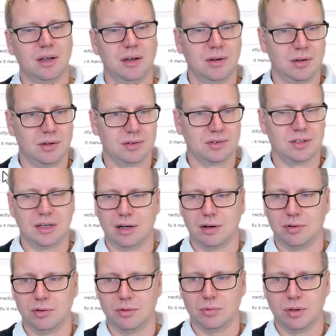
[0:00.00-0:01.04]

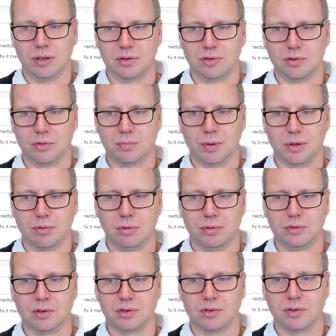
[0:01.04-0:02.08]
scenario into it. But we'll
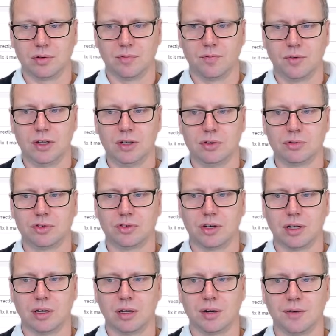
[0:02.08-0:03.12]
just reuse
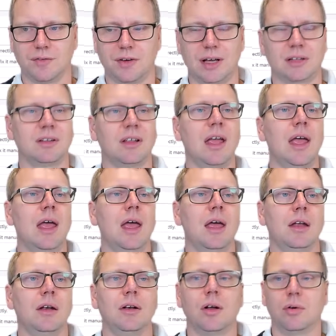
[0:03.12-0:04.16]
shared artifact.
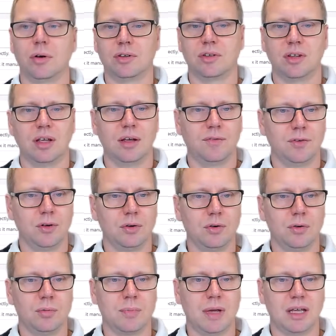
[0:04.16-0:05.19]
Notice if you
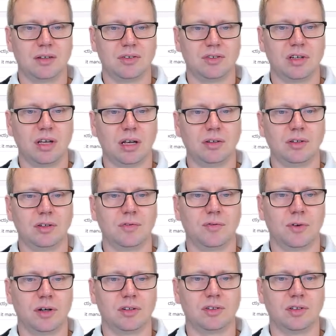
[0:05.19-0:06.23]
do make changes,
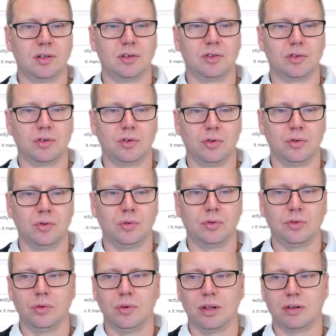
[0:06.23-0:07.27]
for instance, to
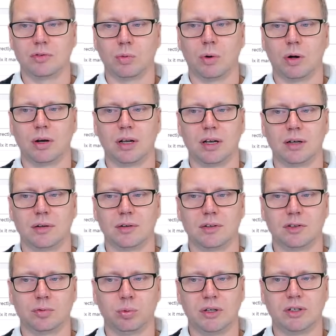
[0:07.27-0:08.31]
this one and
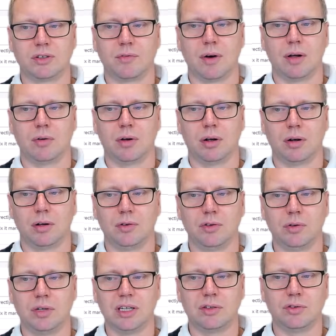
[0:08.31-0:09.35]
switch around on it,
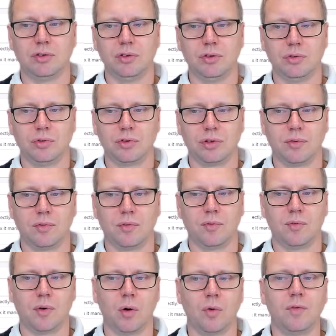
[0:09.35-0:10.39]
you need to use the
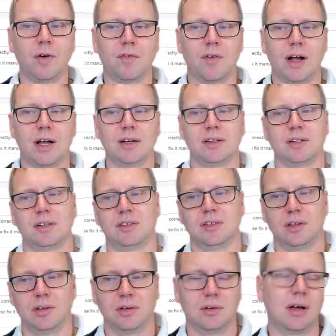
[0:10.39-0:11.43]
override
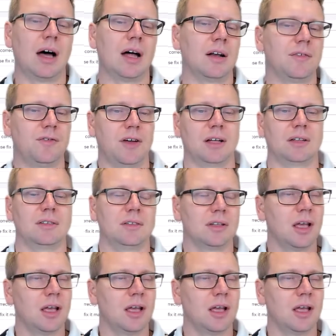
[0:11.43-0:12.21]
artifacts.